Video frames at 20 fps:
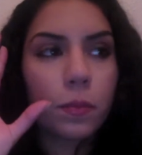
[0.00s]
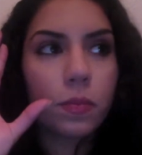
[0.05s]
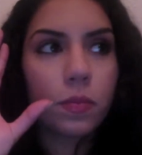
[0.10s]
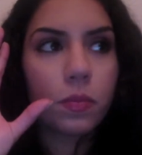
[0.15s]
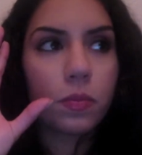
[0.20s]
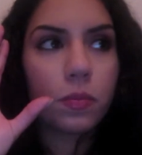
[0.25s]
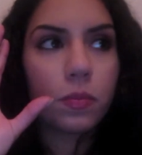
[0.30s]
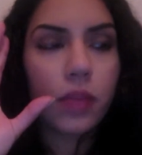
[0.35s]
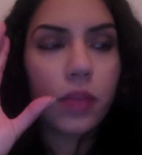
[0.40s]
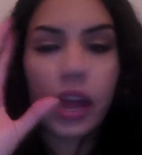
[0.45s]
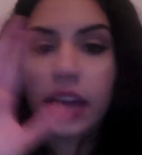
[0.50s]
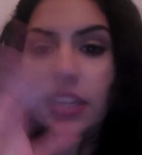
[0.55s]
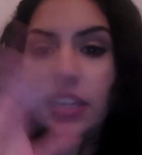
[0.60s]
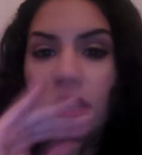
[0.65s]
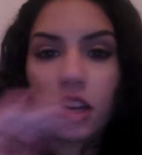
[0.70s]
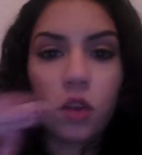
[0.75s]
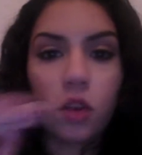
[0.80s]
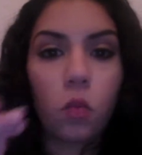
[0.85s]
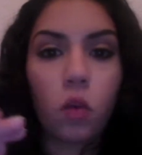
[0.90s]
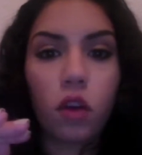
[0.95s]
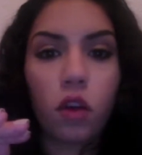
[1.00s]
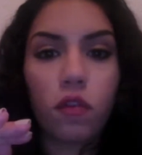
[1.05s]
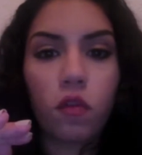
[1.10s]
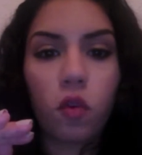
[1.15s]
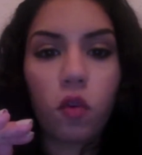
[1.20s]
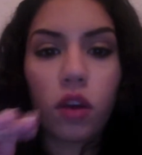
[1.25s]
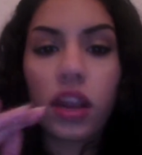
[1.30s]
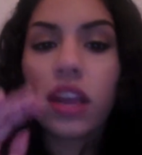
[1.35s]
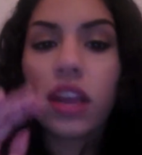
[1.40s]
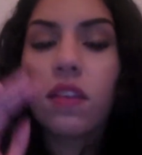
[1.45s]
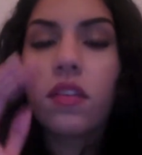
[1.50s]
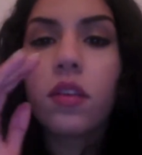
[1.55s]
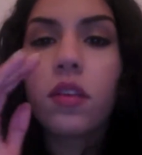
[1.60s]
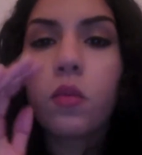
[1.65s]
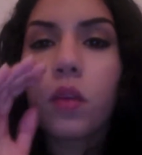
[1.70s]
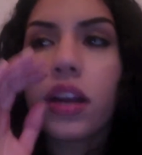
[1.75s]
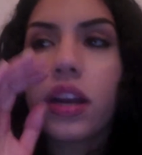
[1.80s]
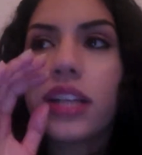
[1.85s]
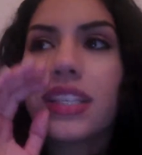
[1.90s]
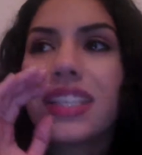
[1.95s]
that it didn't work for, even
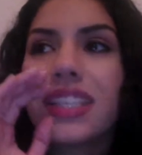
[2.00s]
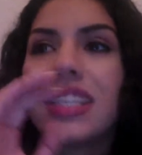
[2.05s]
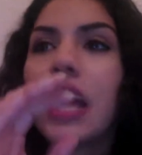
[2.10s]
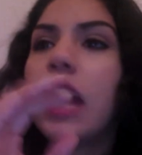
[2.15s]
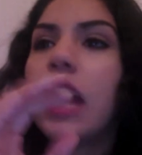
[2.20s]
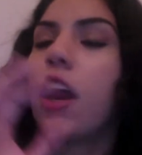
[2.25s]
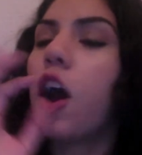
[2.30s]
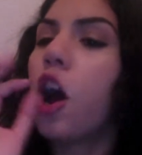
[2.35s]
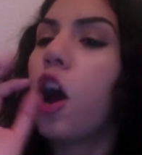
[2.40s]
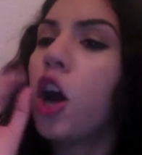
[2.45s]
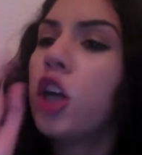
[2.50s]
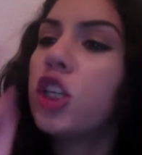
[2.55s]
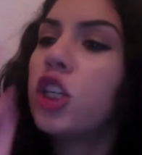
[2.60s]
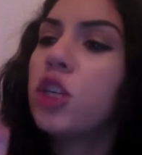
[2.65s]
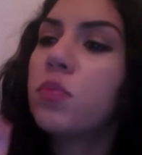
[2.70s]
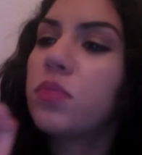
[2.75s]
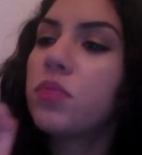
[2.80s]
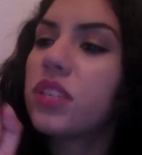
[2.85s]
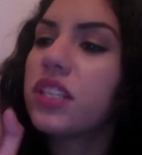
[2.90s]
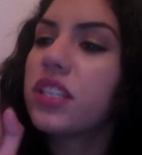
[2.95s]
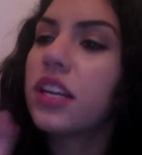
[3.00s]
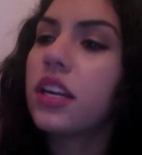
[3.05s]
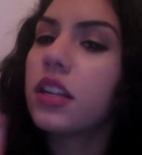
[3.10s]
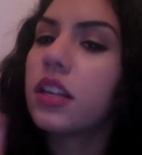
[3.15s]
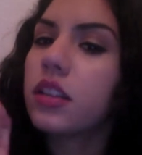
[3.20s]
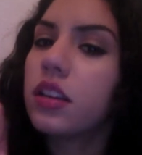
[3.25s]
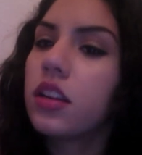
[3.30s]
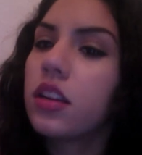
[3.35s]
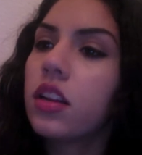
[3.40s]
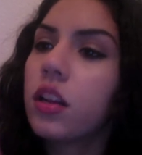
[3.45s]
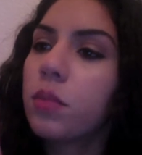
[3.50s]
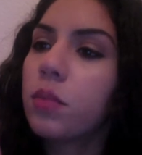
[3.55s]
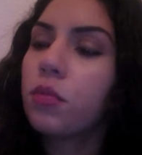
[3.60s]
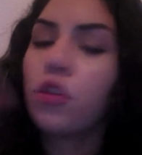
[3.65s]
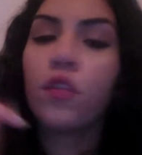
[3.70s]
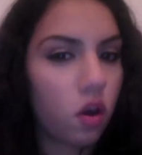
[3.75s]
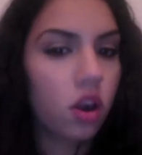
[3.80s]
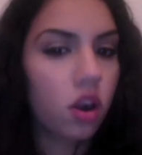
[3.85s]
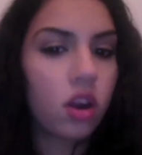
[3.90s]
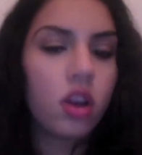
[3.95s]
when it said one hundred percent clinically
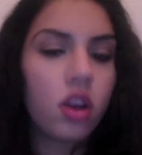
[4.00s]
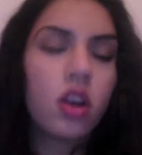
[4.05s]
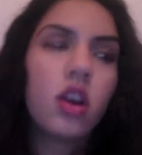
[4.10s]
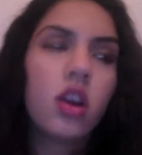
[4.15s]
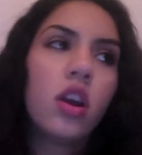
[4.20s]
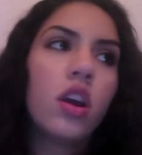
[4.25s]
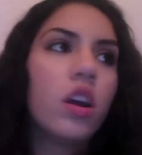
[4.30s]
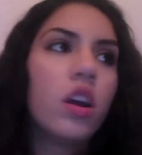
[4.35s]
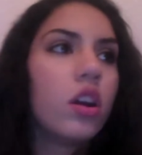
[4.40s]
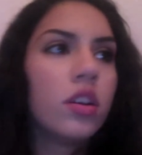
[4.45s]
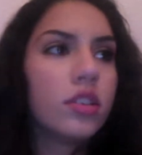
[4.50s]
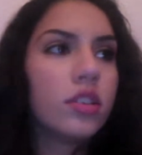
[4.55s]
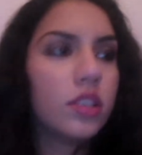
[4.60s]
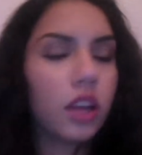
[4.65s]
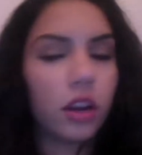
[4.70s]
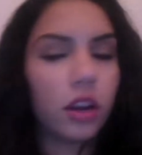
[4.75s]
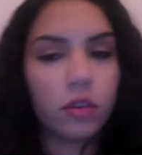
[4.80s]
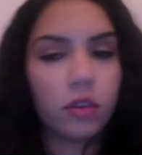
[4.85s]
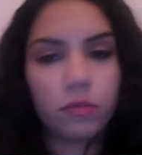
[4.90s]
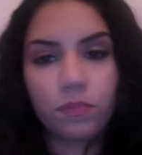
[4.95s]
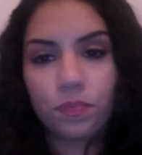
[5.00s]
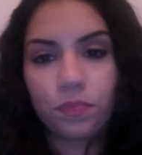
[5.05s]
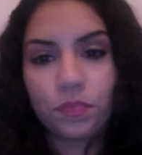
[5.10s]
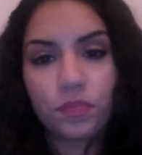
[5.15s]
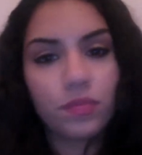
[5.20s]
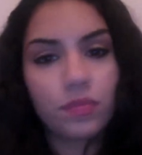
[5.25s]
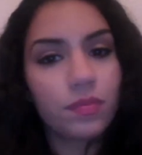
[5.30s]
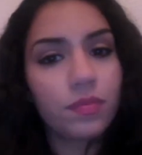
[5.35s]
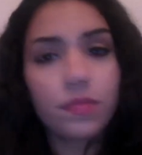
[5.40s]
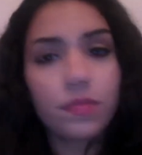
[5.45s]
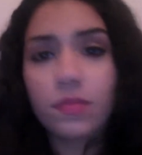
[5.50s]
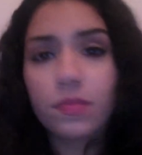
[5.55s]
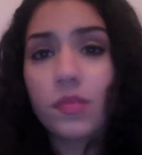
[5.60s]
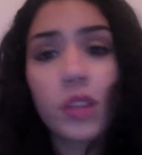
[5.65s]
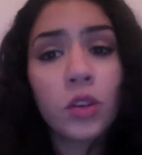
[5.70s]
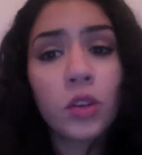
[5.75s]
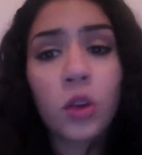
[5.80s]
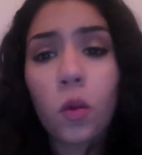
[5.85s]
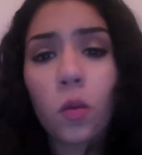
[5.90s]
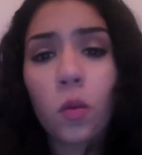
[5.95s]
proven. So
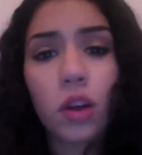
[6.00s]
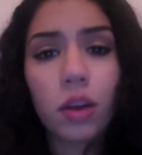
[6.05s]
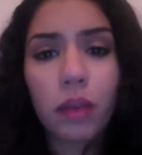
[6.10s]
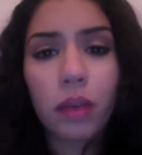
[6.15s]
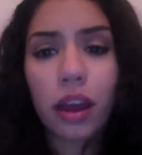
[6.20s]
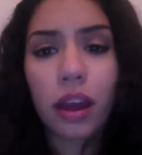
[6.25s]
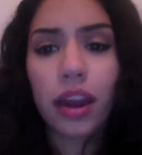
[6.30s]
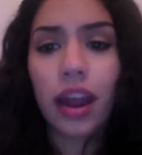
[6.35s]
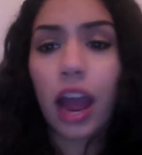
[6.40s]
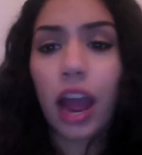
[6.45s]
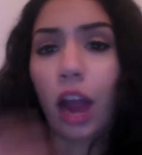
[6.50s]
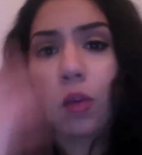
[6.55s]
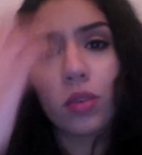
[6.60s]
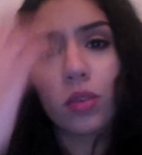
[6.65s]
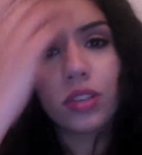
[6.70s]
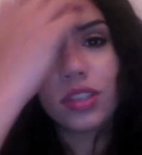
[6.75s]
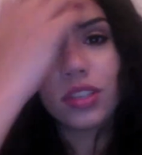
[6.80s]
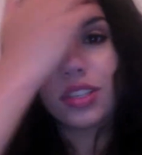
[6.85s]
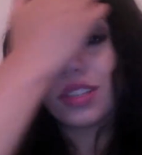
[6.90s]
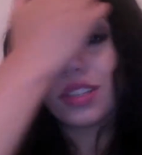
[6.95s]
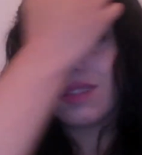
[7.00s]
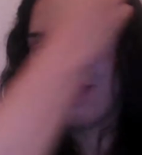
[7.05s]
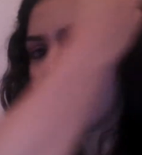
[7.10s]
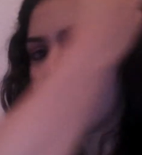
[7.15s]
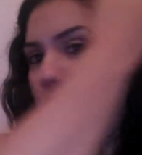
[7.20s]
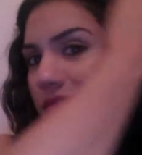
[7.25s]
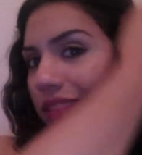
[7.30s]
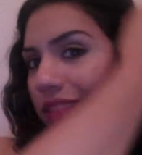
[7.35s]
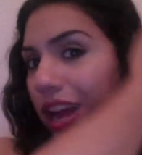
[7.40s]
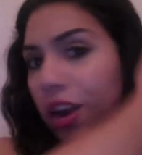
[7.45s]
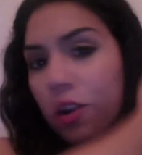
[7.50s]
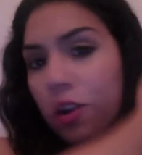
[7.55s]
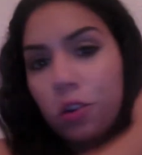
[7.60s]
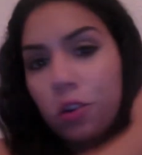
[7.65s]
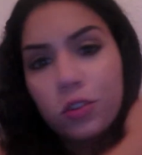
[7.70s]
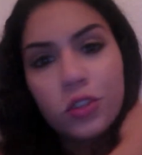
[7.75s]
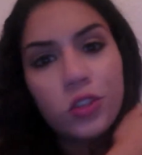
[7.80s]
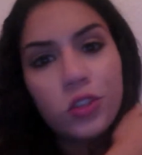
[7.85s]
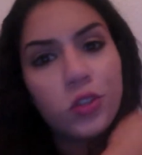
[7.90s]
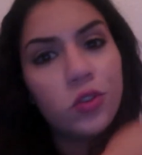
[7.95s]
don't worry about it. I was that
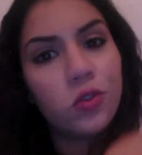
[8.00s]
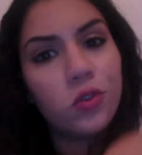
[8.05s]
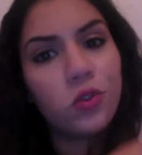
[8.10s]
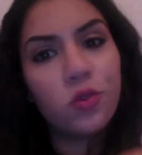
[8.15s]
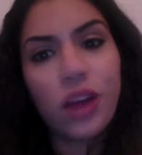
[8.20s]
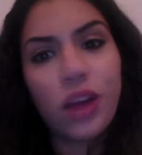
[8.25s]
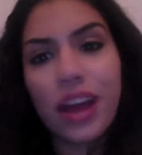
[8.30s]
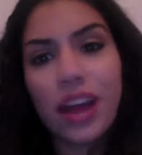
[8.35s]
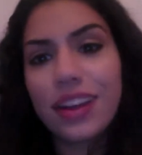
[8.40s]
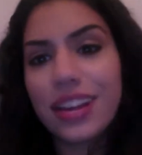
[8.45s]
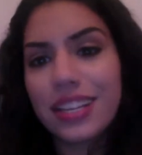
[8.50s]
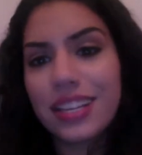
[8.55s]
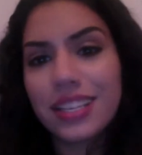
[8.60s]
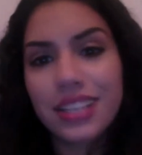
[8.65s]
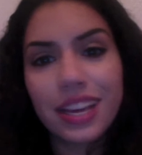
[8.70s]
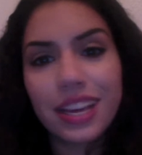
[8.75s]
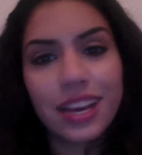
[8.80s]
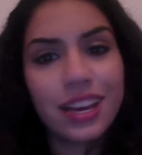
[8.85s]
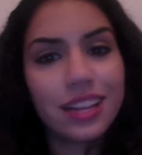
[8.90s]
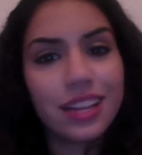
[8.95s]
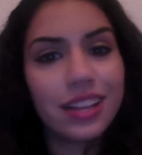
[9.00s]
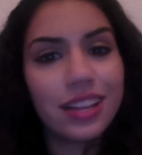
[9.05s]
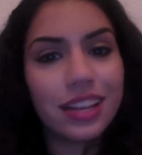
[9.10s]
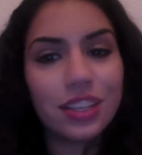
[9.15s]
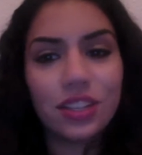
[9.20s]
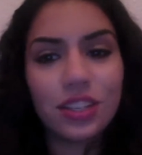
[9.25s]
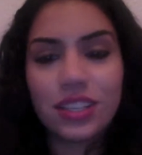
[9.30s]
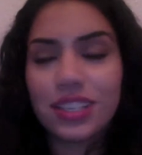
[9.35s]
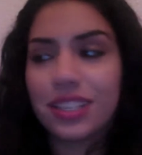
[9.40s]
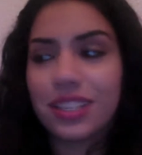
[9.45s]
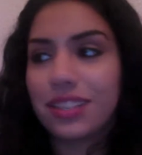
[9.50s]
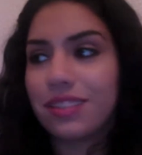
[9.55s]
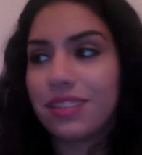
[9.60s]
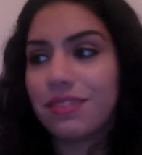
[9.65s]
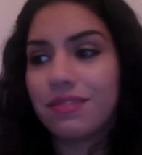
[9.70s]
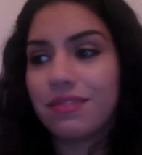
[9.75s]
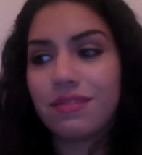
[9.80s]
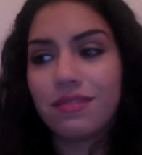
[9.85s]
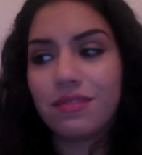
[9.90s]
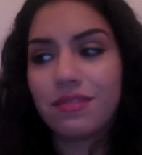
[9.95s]
girl too who had that skin that just
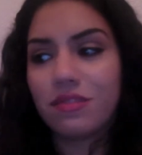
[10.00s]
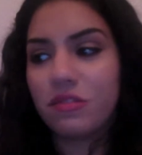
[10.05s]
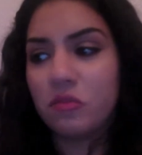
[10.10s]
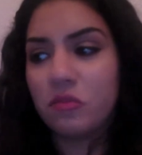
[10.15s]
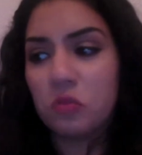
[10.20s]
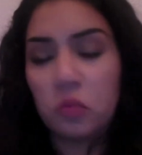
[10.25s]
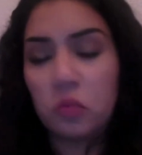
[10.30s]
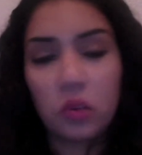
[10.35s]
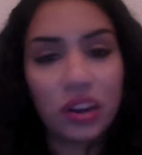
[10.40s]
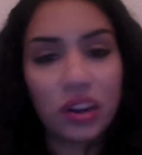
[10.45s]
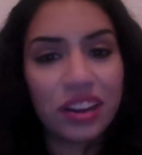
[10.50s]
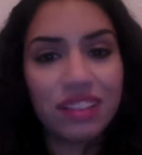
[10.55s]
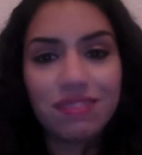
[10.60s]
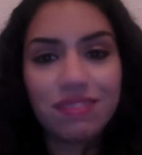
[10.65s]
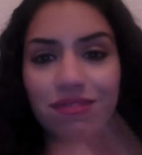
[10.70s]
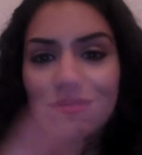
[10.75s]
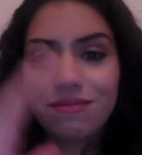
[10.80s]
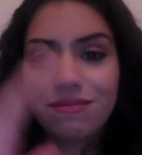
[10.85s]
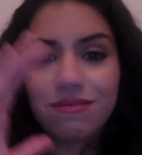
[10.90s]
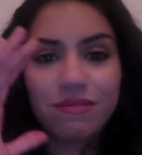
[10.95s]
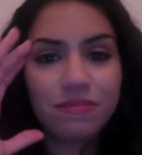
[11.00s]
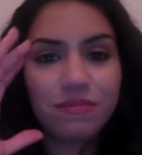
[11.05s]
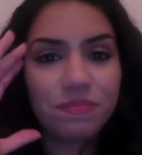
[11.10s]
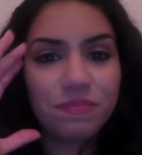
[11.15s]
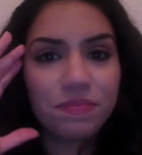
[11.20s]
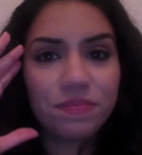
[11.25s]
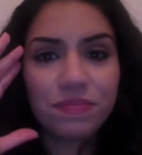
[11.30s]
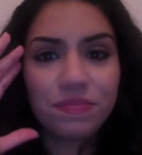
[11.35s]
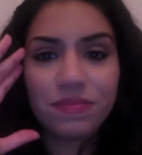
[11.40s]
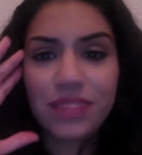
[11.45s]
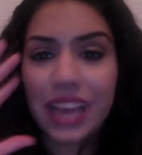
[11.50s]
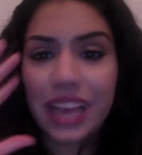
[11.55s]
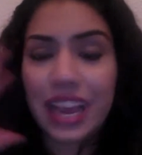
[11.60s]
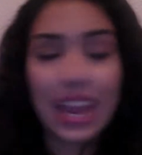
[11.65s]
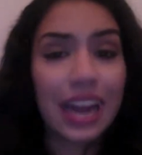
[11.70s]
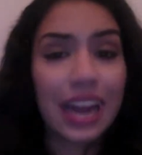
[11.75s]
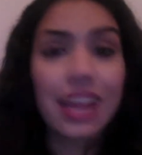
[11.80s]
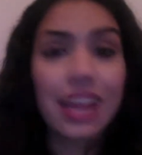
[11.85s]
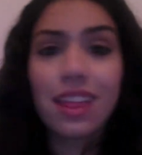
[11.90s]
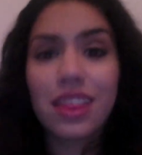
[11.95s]
wouldn't
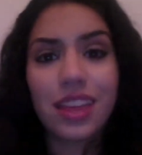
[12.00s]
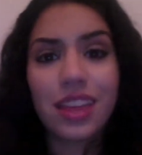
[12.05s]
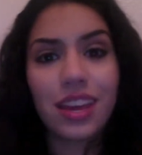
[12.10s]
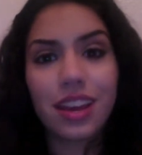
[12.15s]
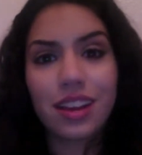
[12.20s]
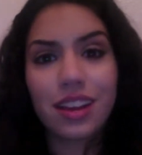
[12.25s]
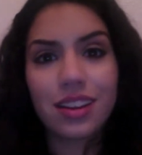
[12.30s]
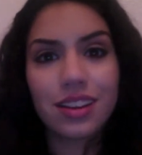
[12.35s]
take anything.